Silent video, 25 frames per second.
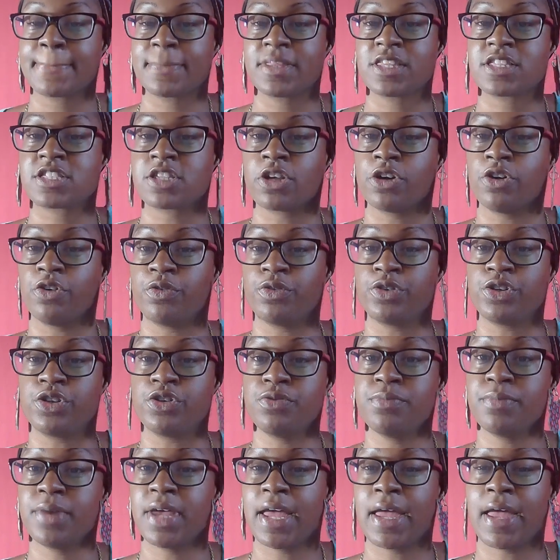So
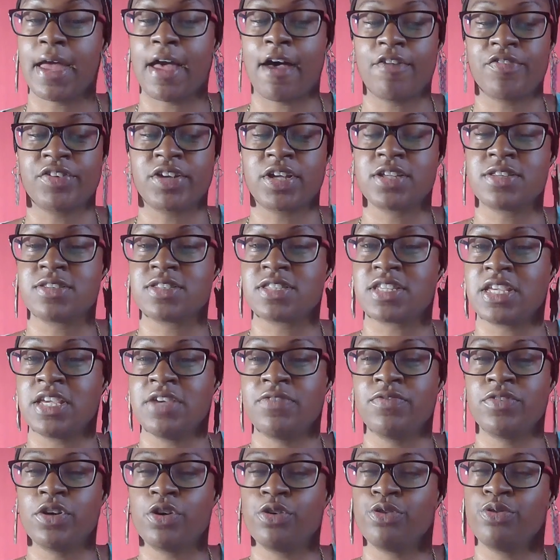you may have,
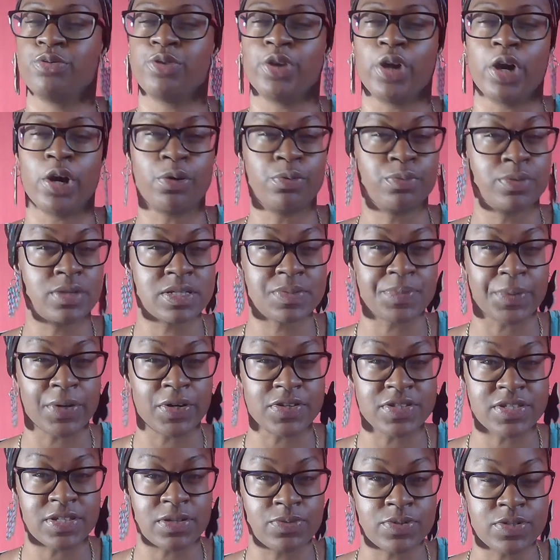even though you know this
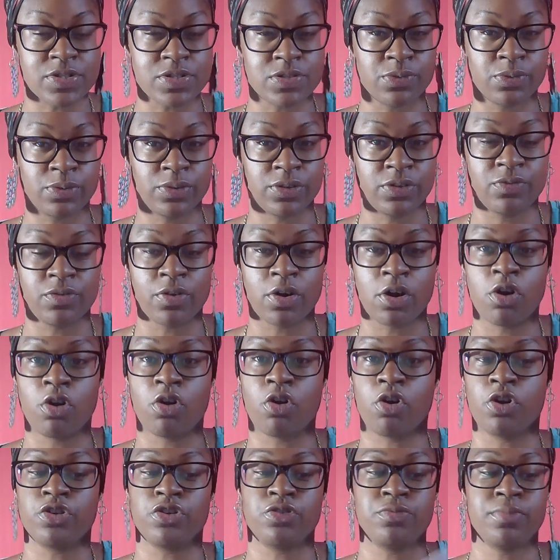person was doing you wrong,
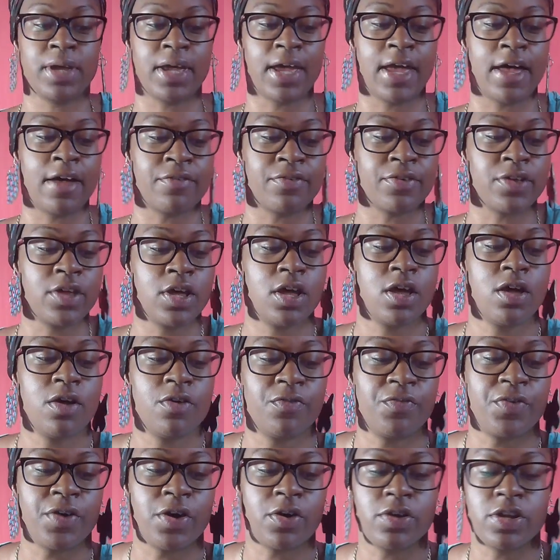or you may have
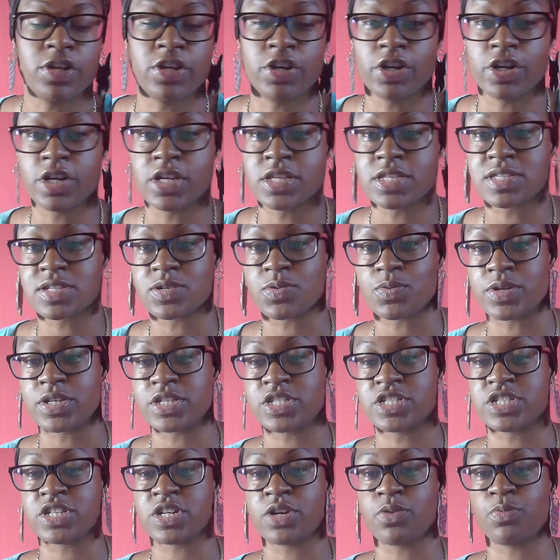felt in your
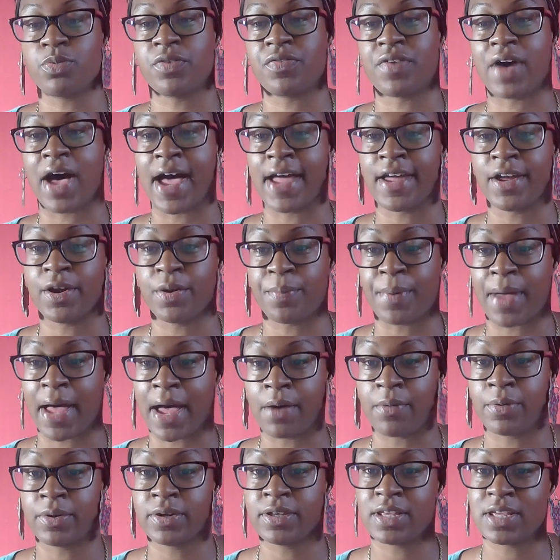intuition with higher
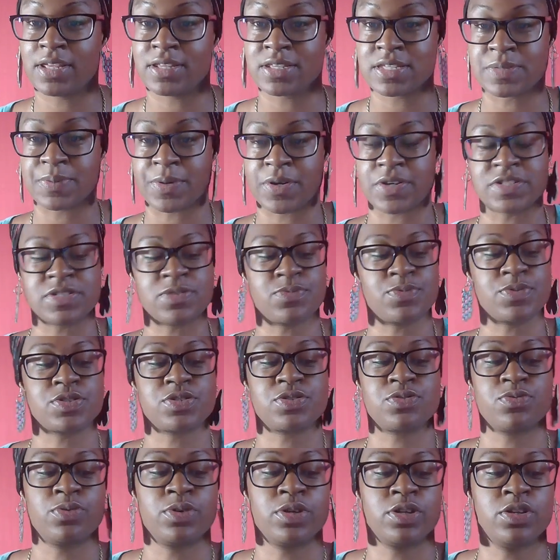power that this person was
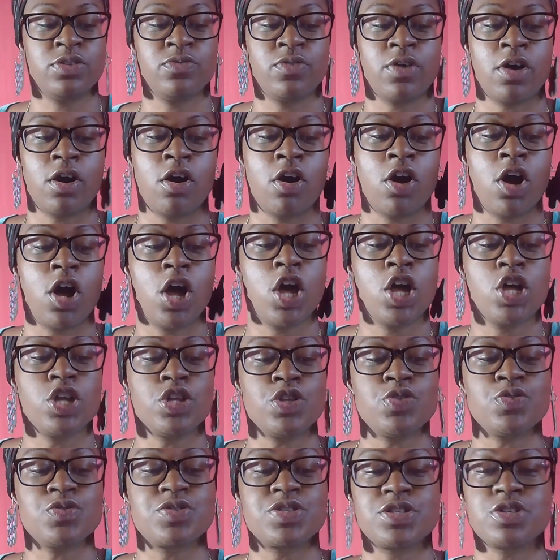doing you wrong,
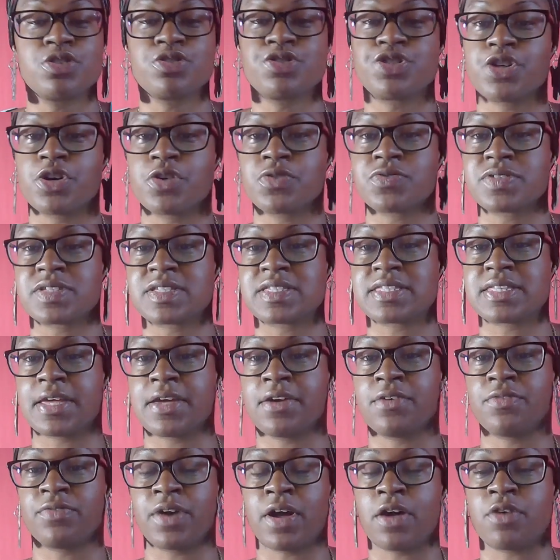you still chose to stay
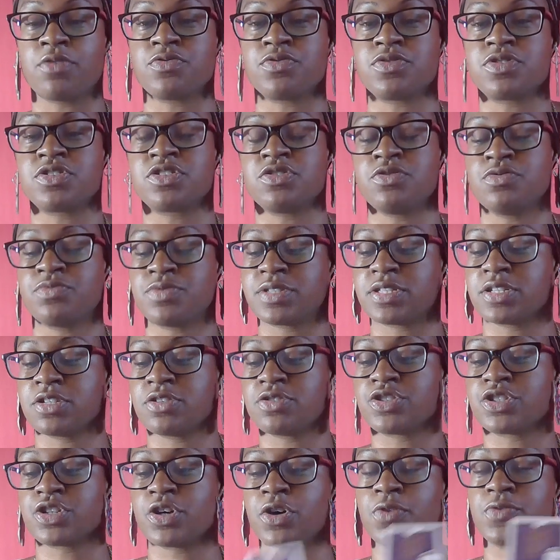around. You still
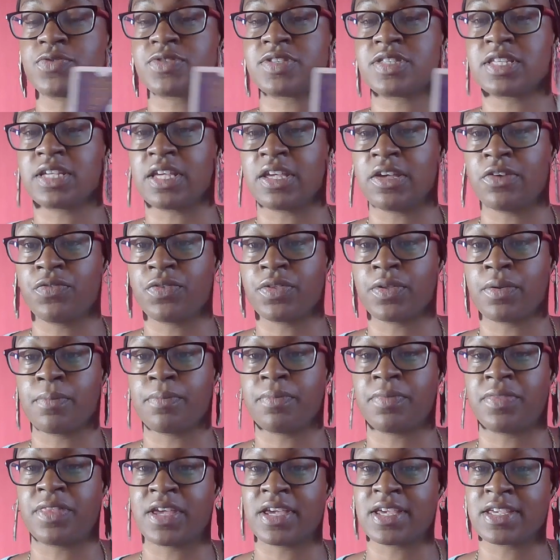chose to give
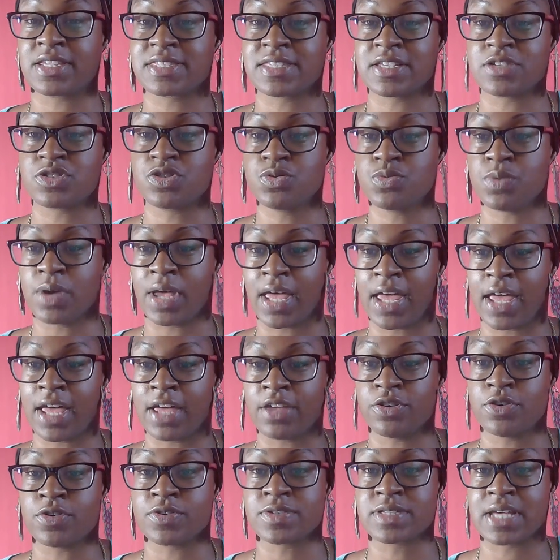them things that you
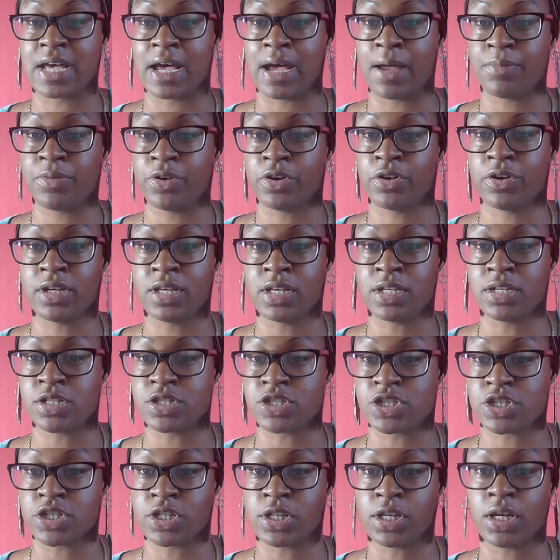had, your time, your
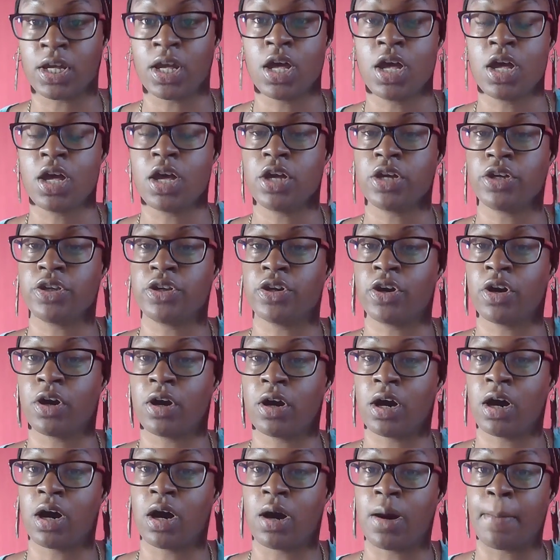energy, your
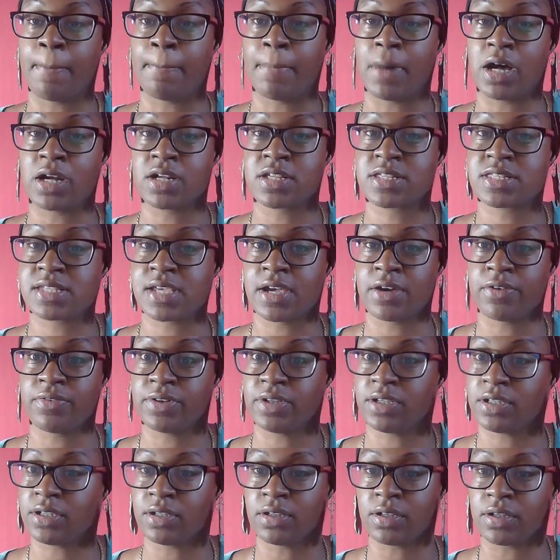
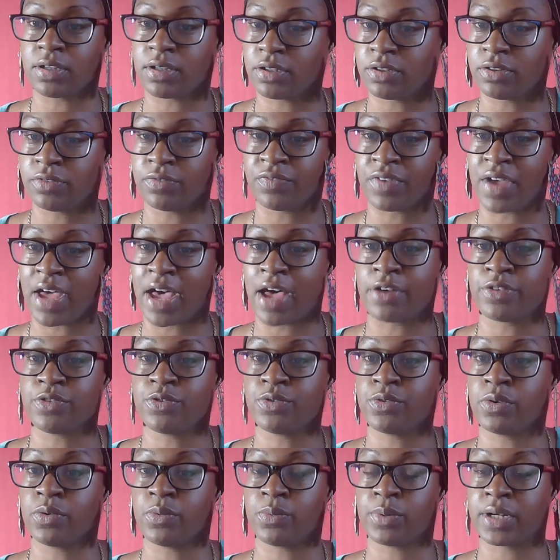monetary
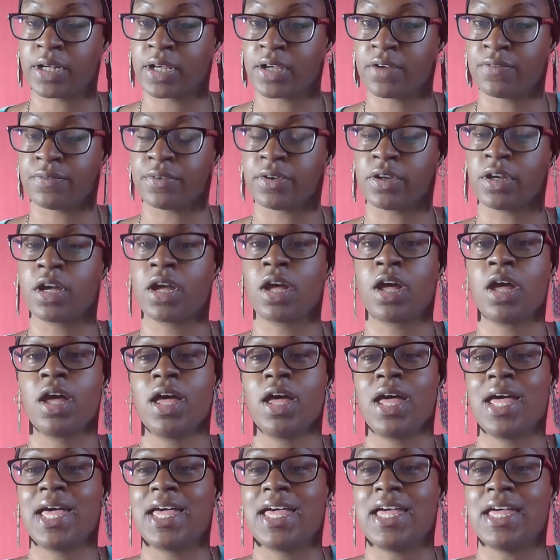value or whatever.
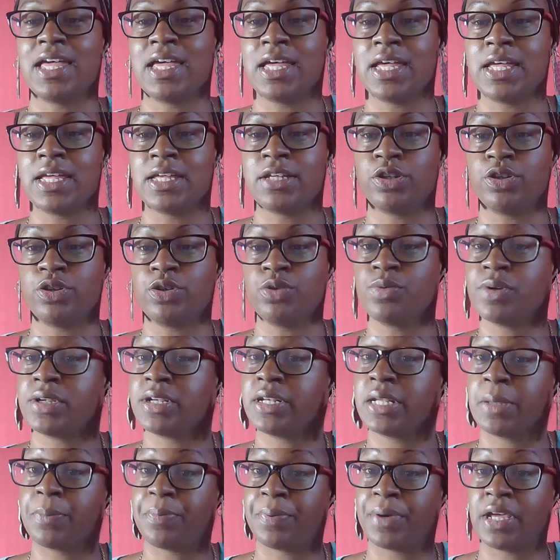And you
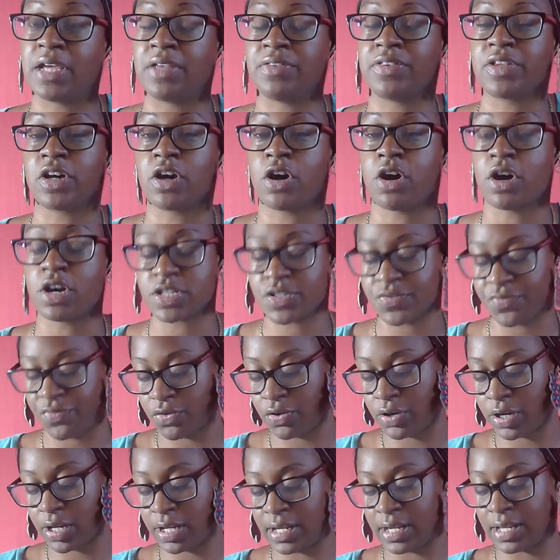end up paying the cost
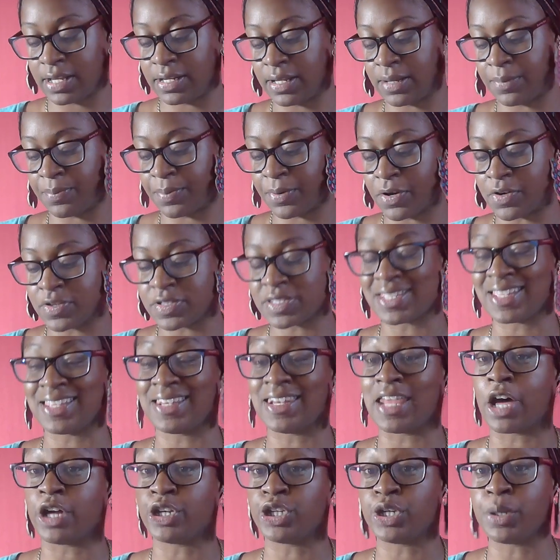for it, and that person,
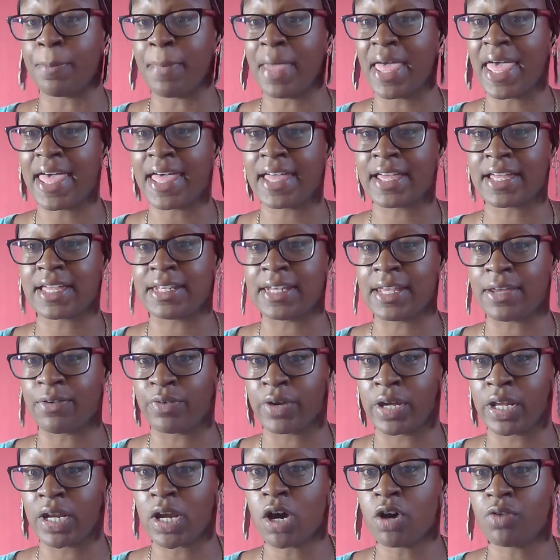now you're mad because they
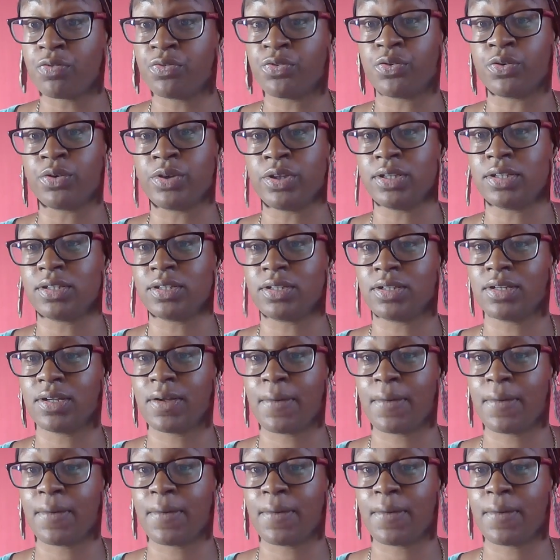ran off on you.